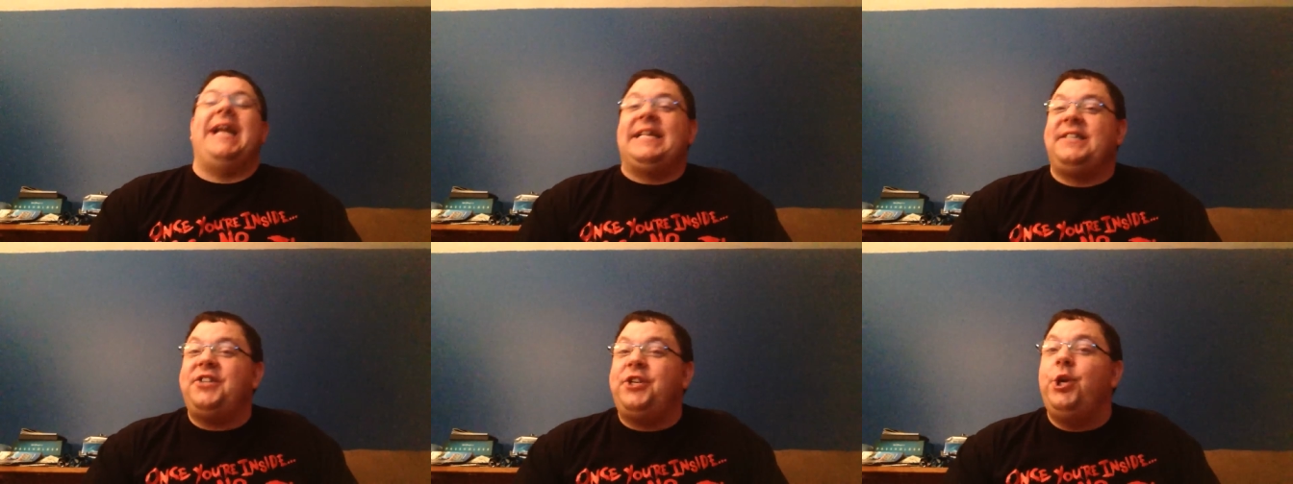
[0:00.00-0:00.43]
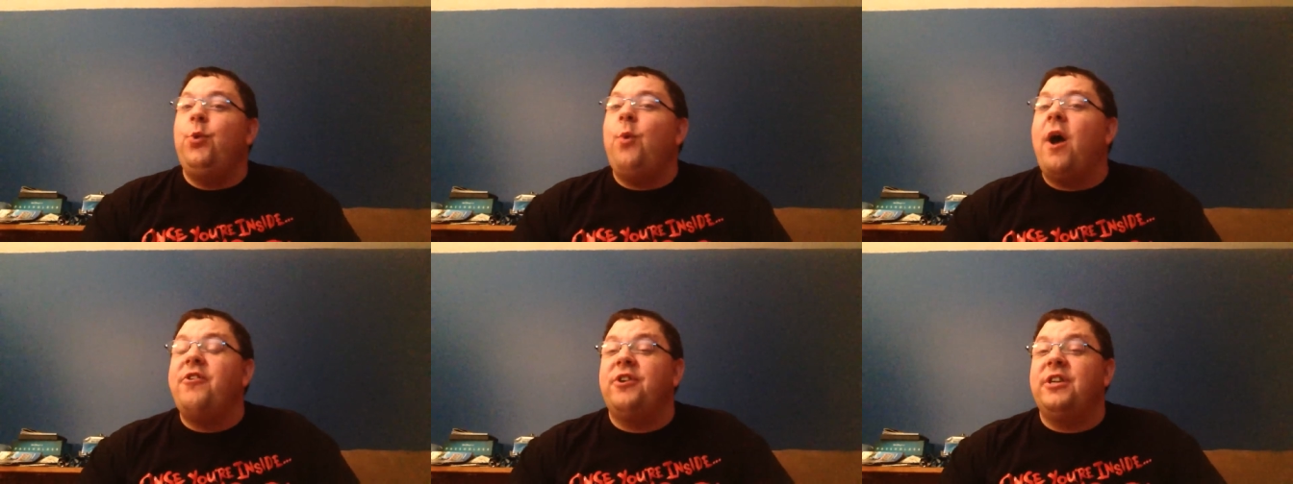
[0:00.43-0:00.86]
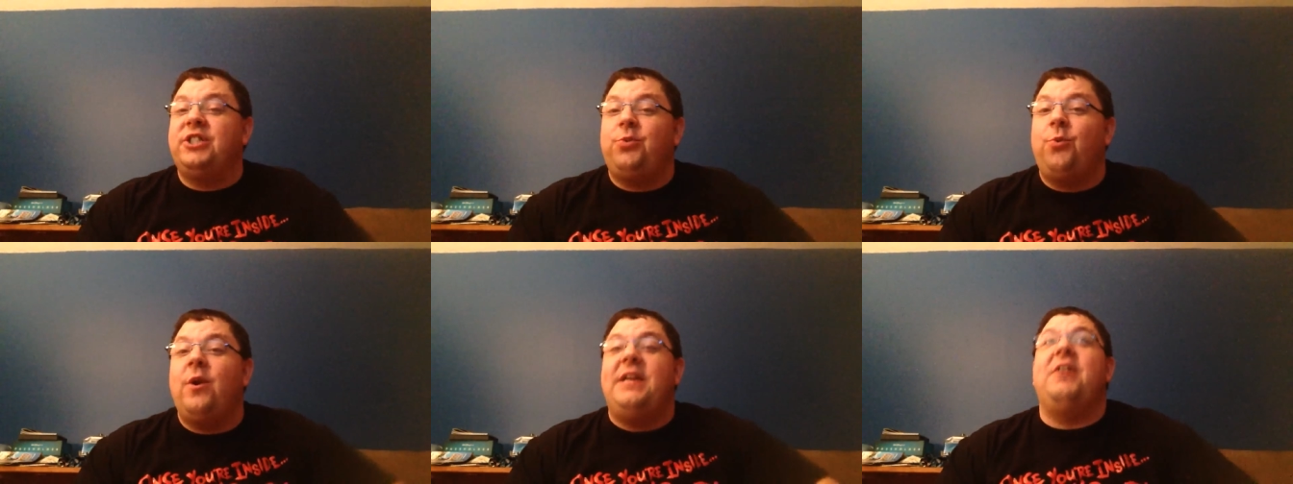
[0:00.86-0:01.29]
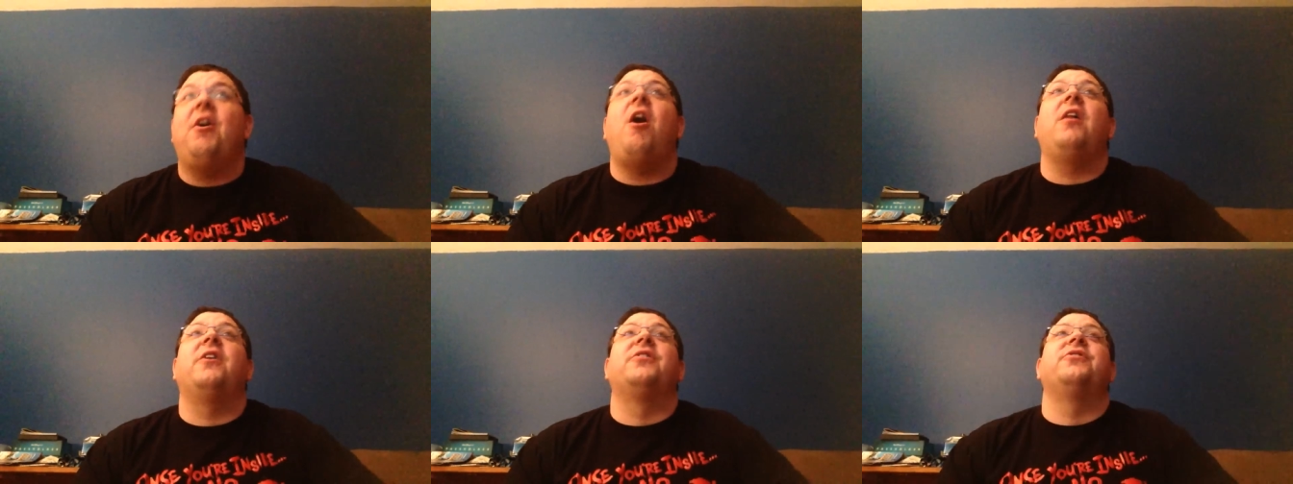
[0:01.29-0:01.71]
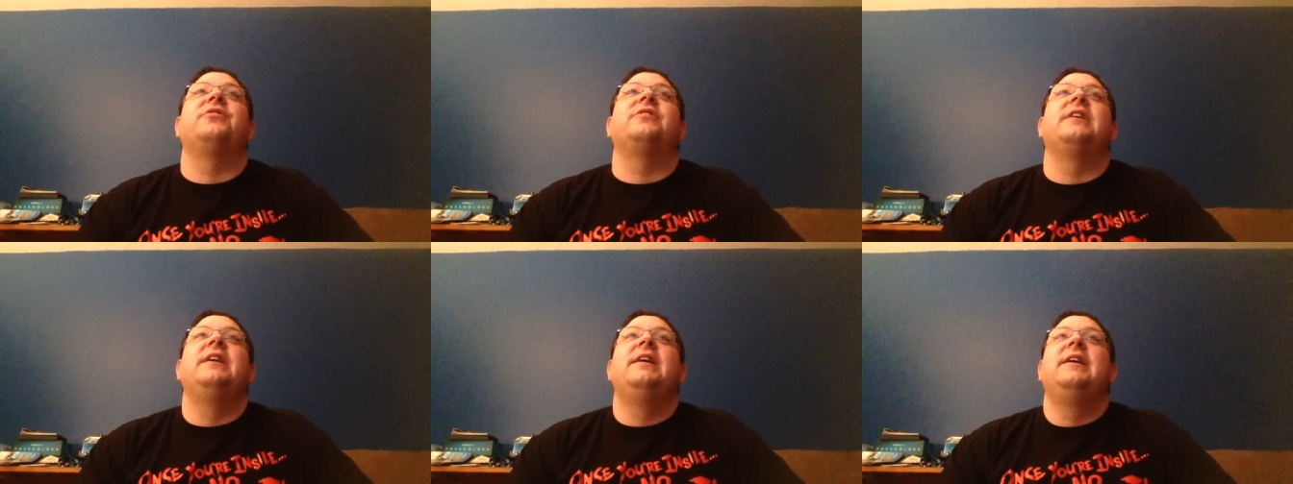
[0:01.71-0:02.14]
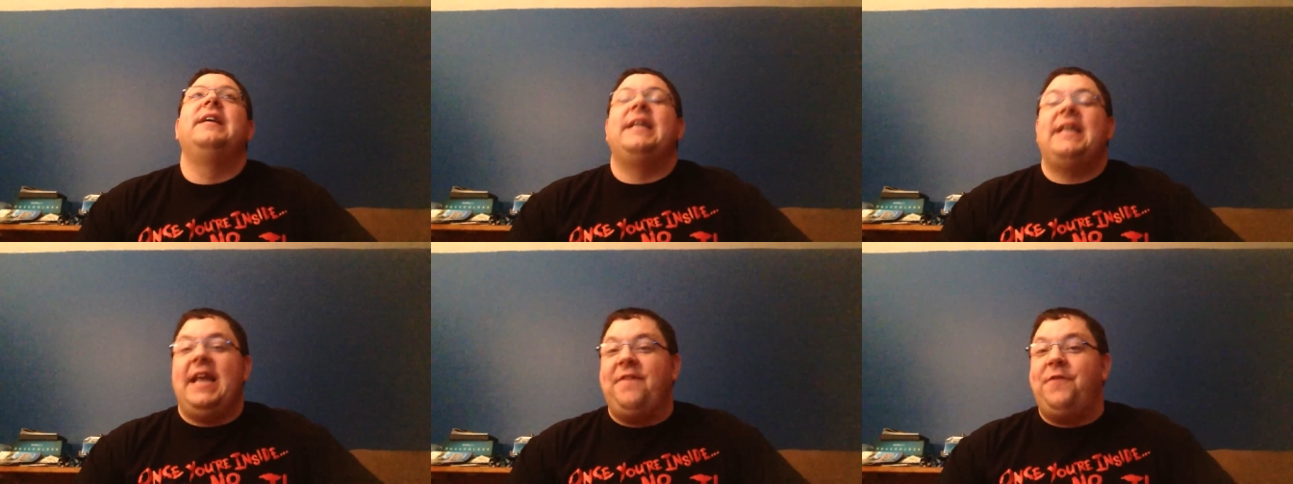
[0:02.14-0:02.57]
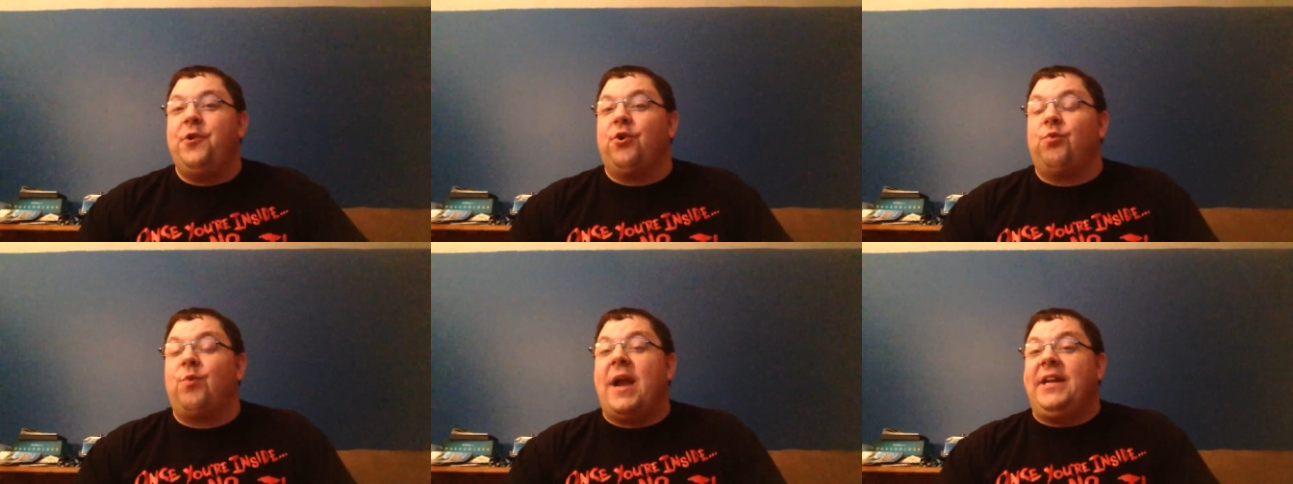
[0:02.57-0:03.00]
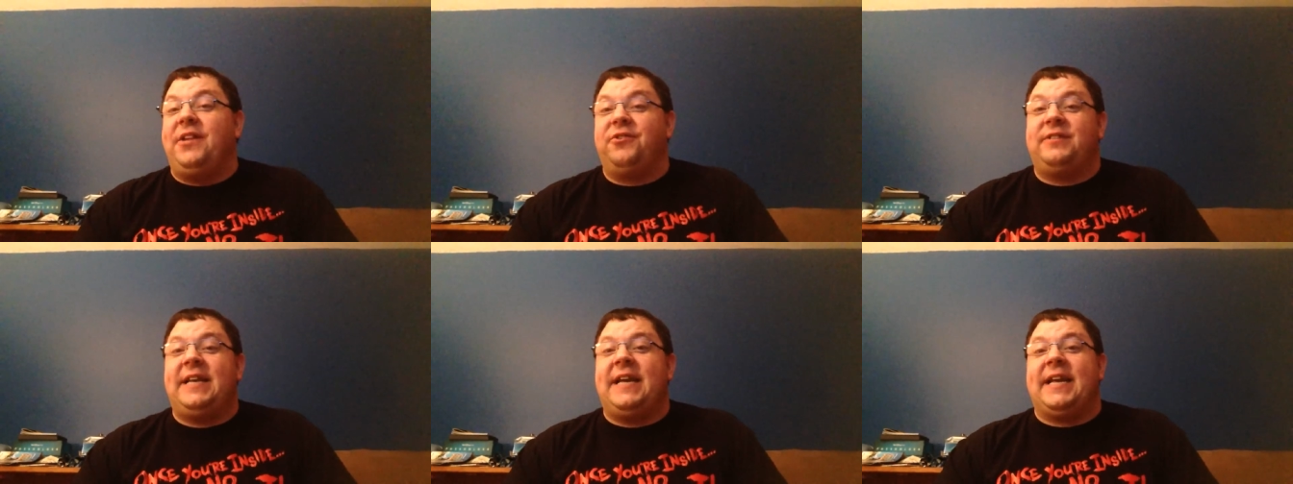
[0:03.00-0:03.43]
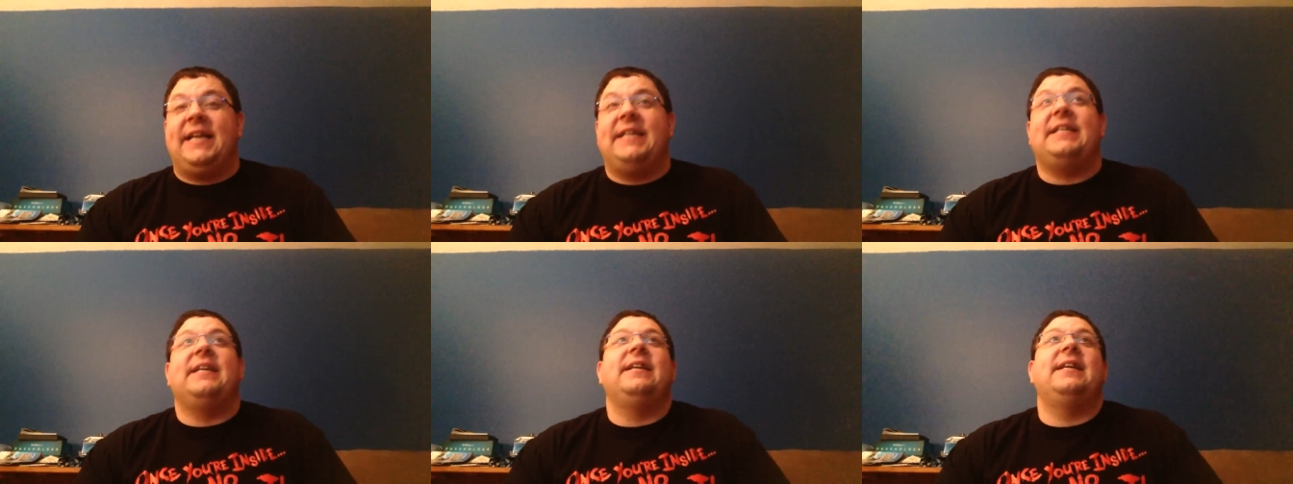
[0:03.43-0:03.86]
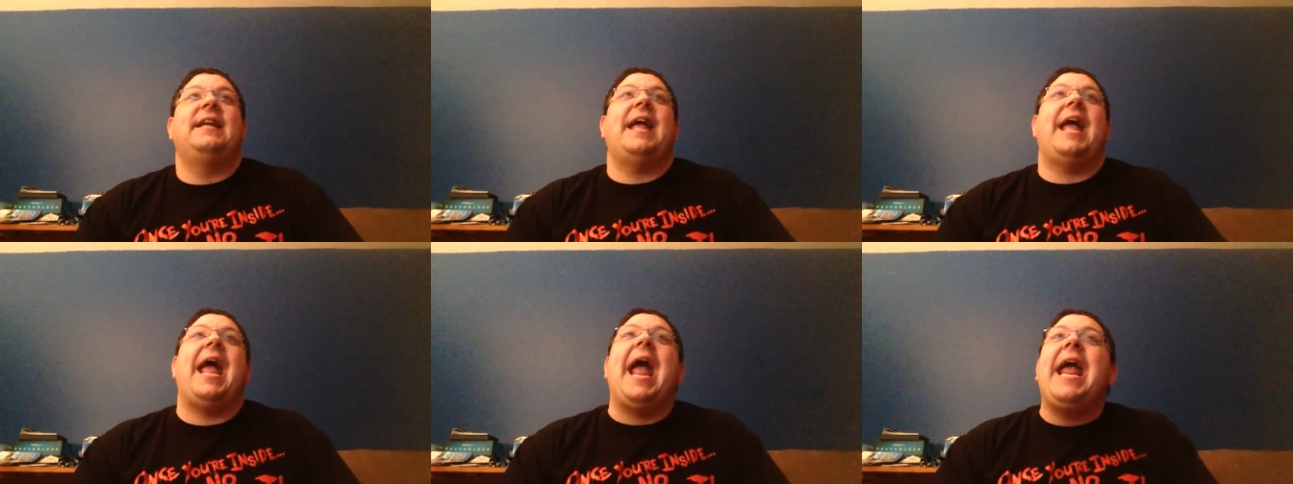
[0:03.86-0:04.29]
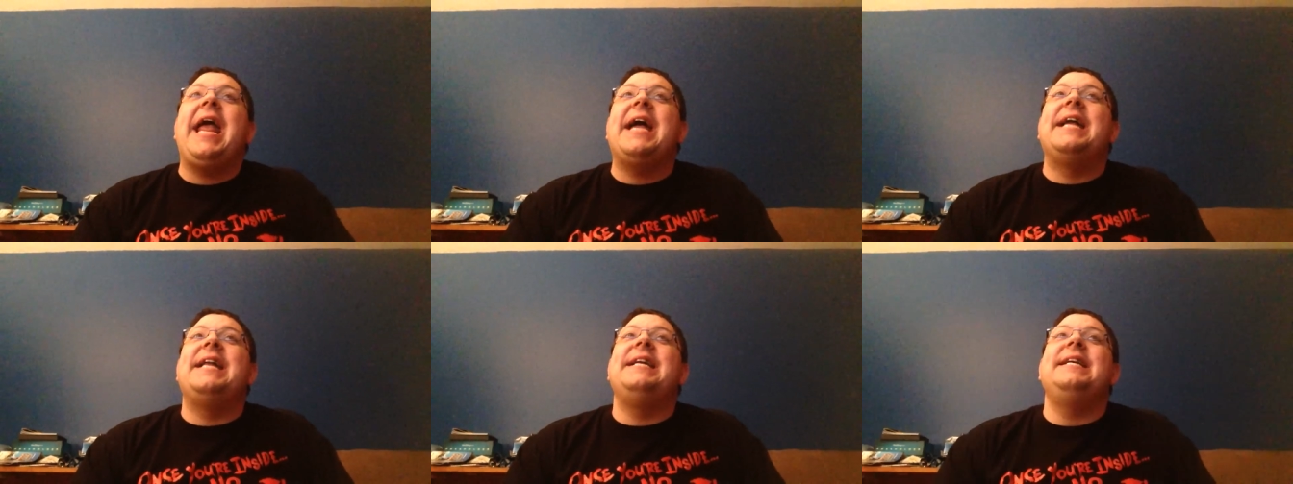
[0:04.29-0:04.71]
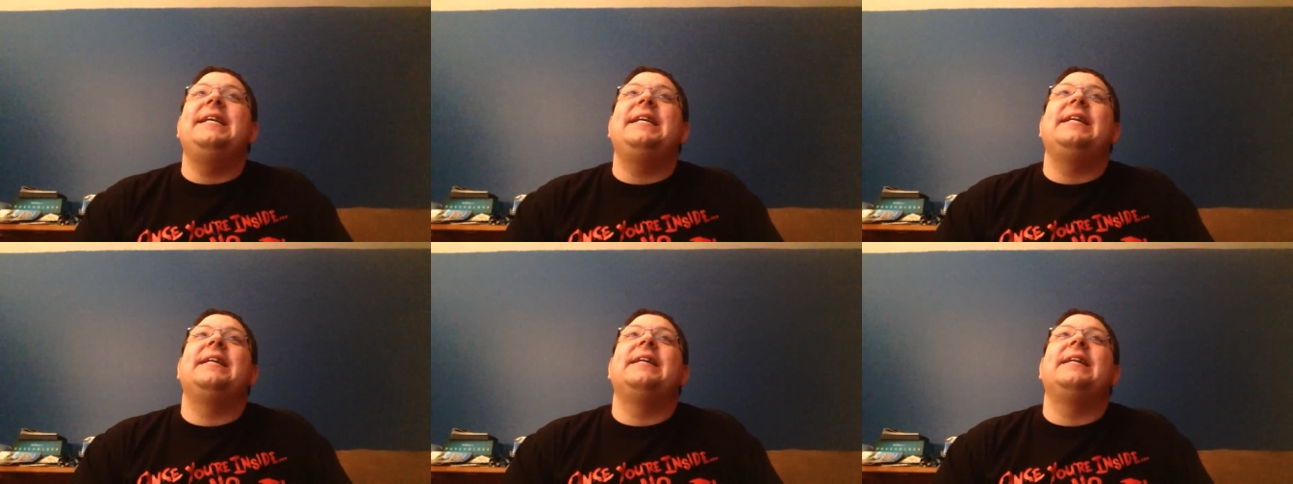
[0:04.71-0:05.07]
it's $220 if you're a regular ticket, and